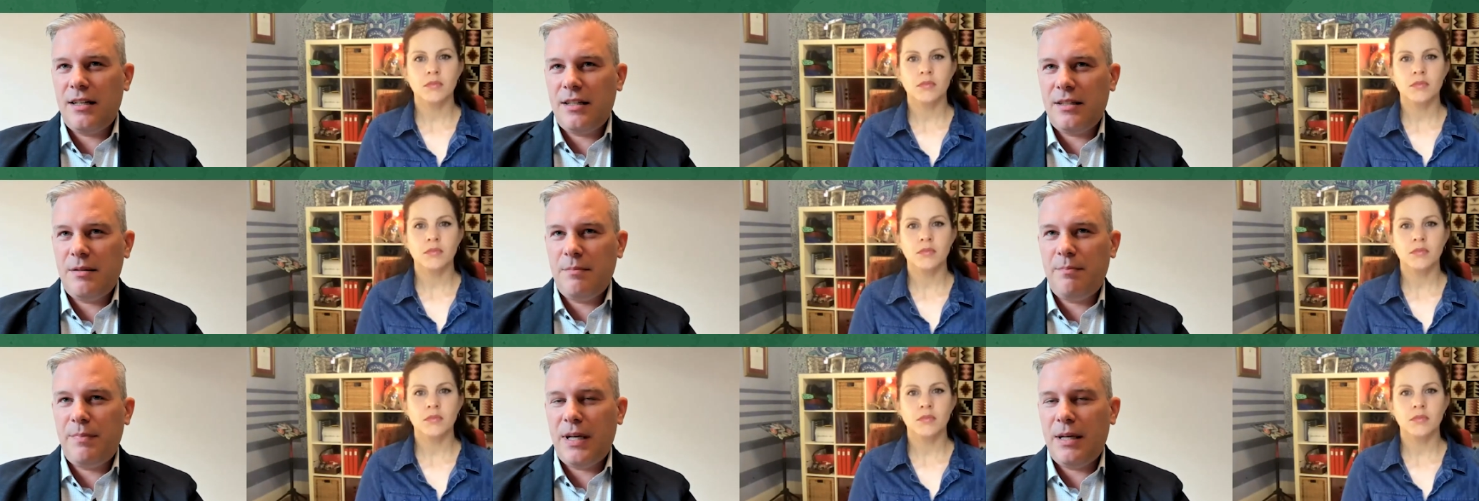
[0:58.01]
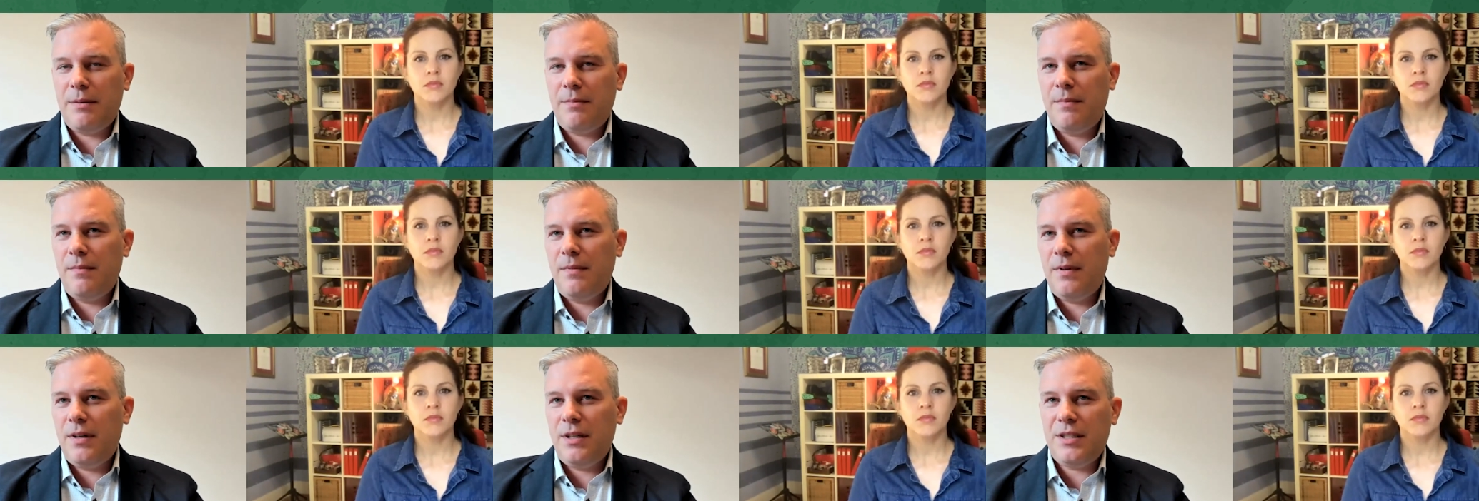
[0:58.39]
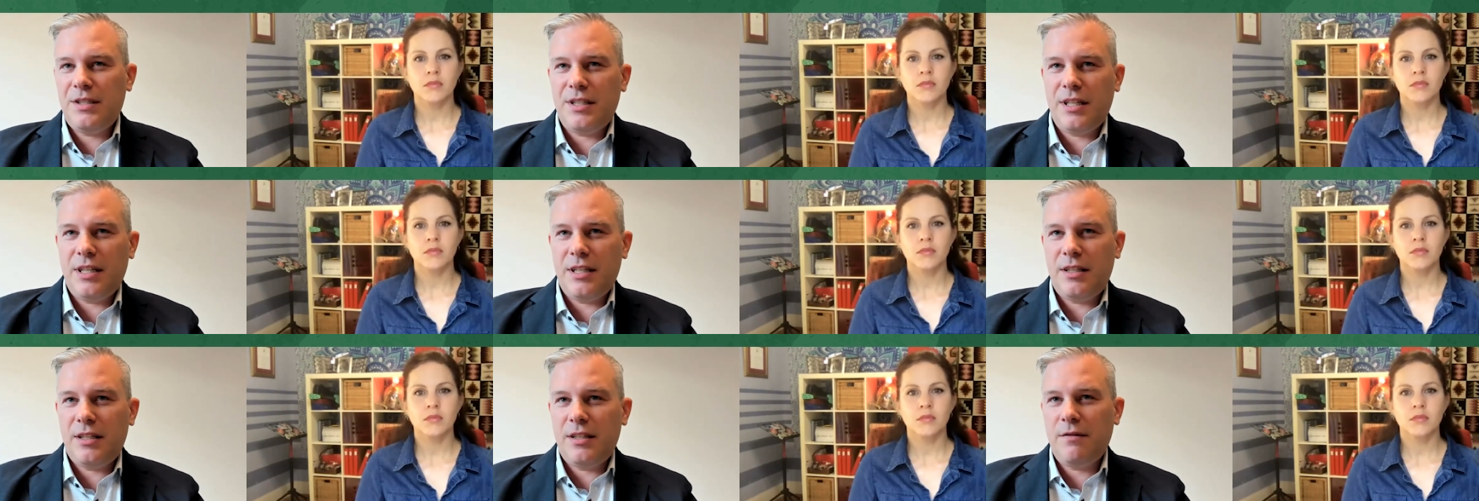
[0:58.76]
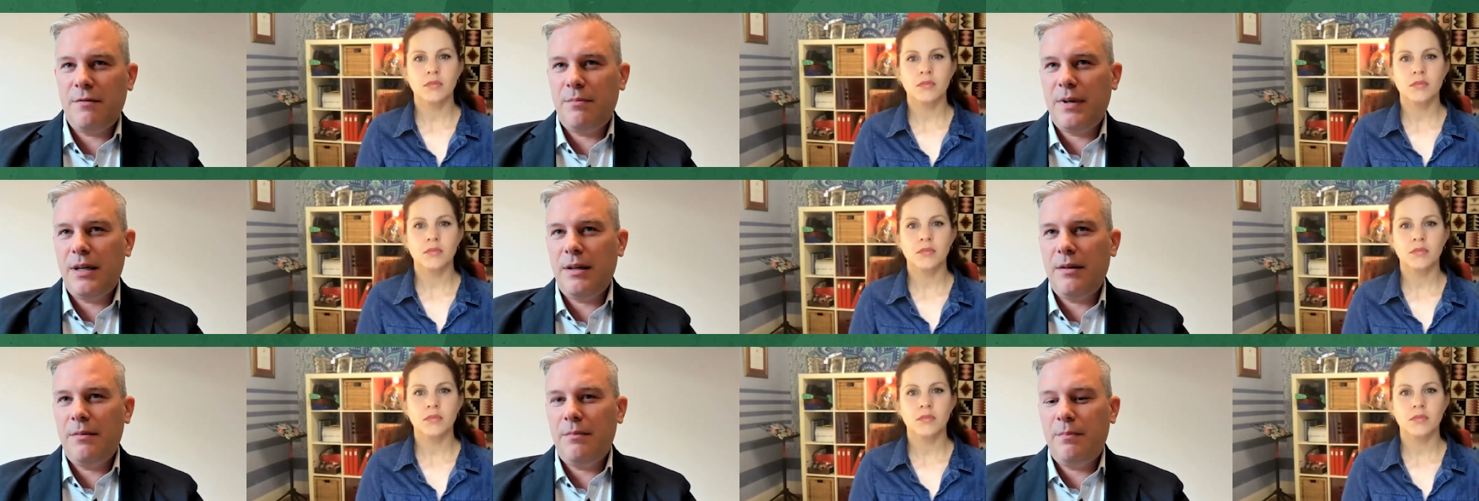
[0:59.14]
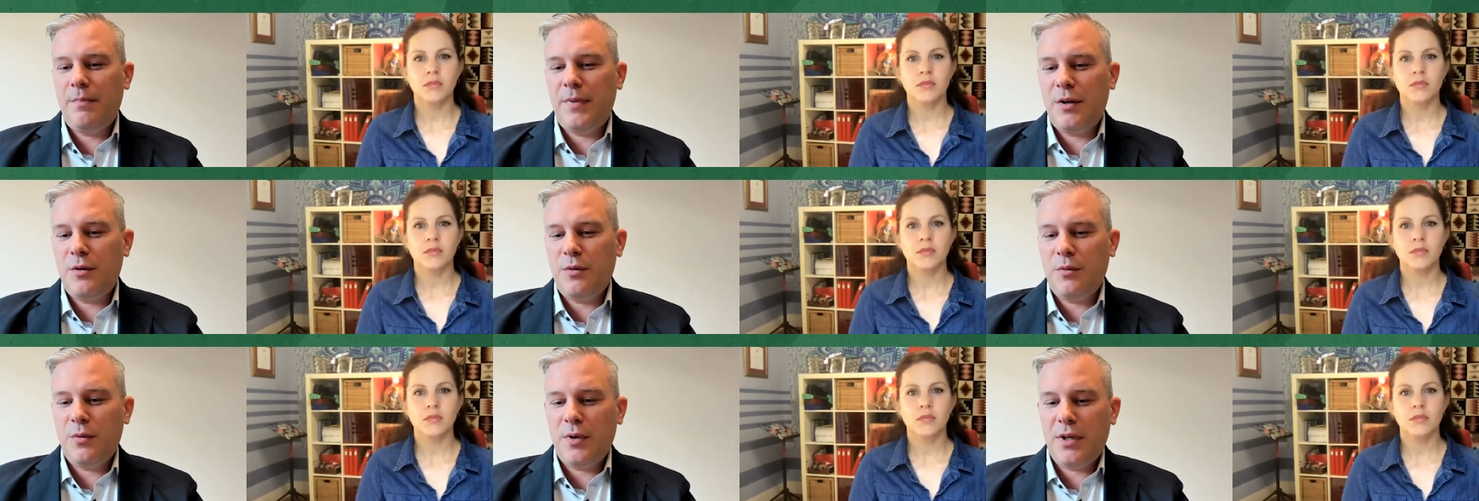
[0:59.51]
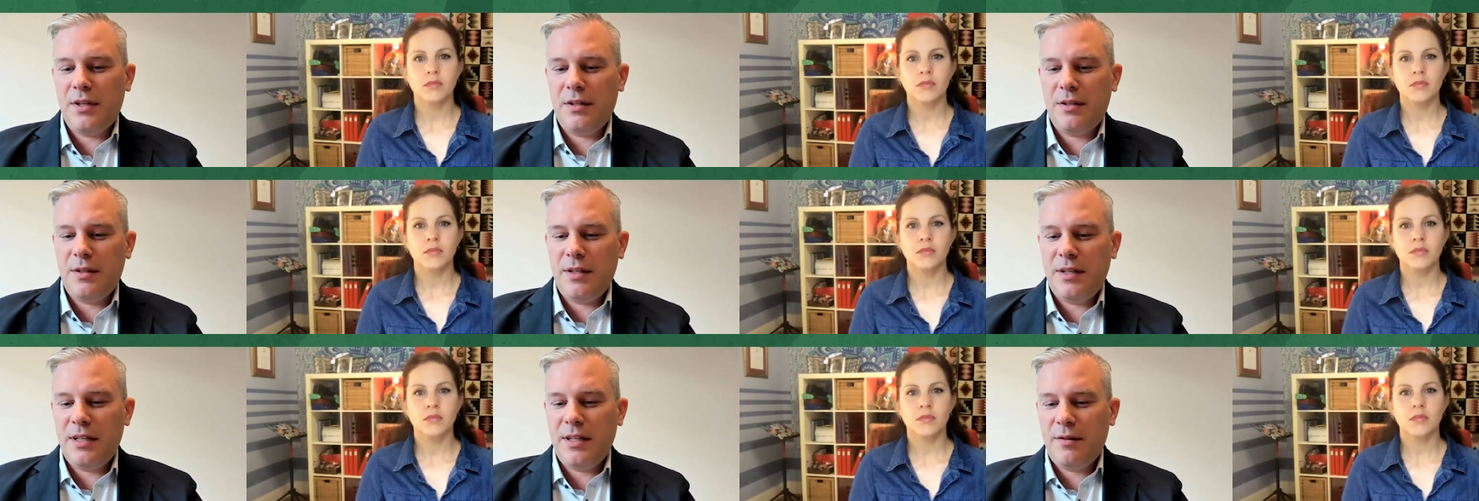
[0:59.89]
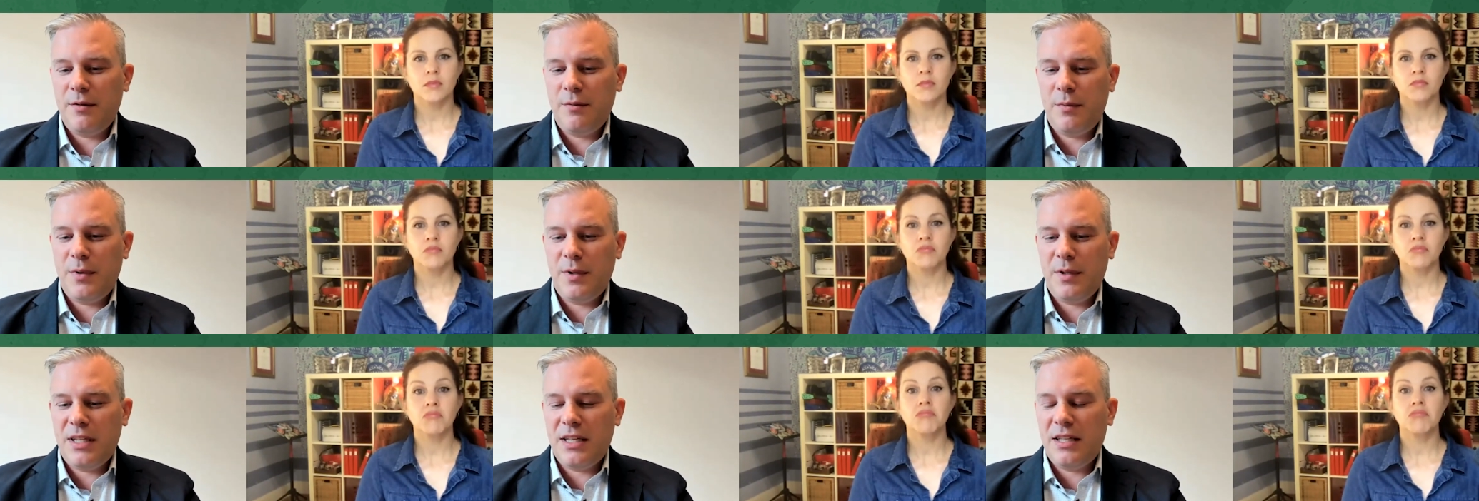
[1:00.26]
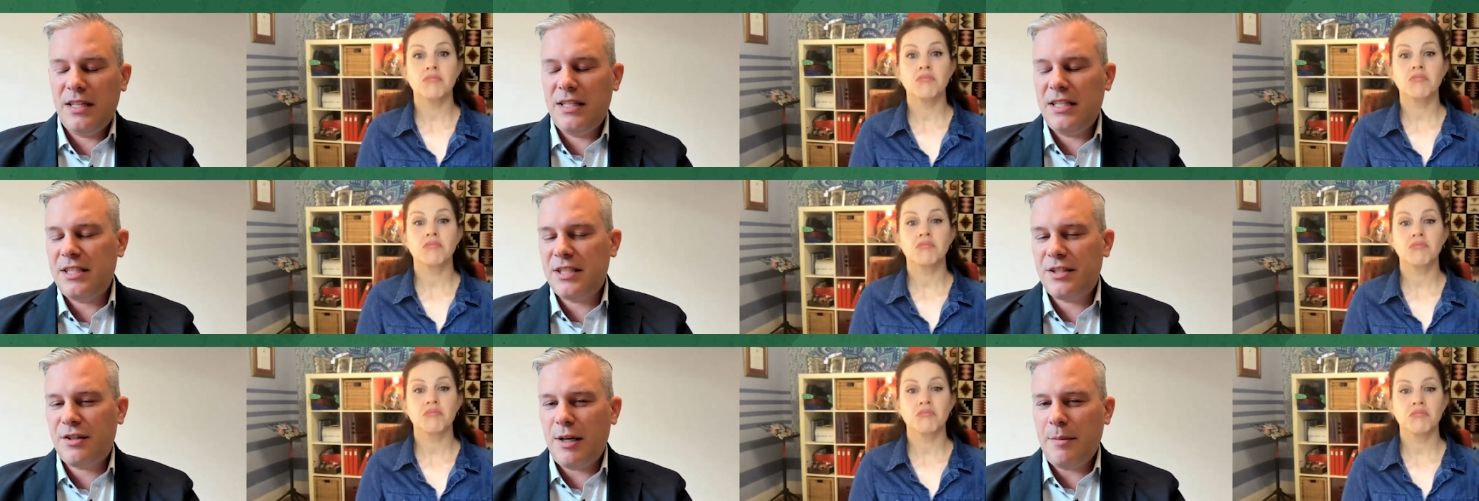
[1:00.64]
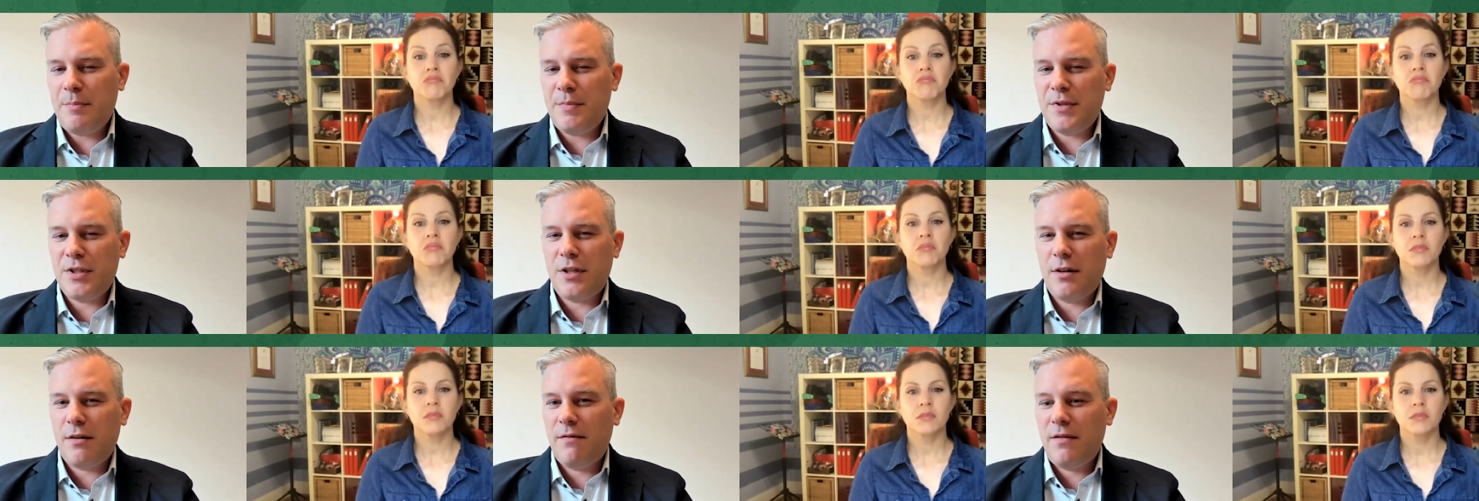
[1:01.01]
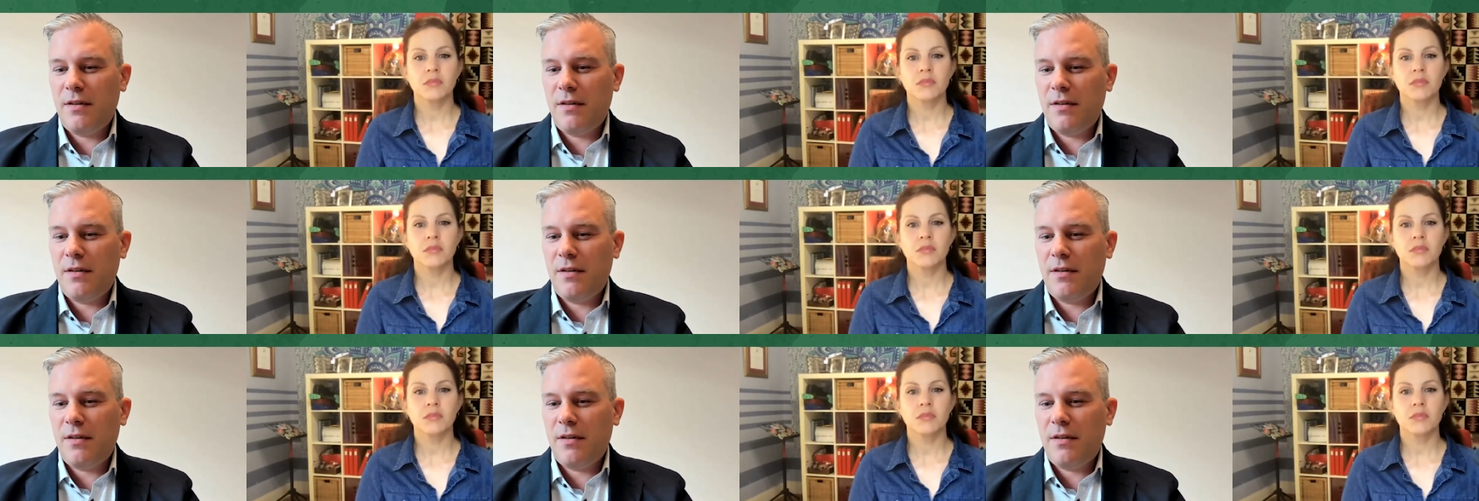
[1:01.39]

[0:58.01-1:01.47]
Speaker 1: a sheet of paper with with a description of,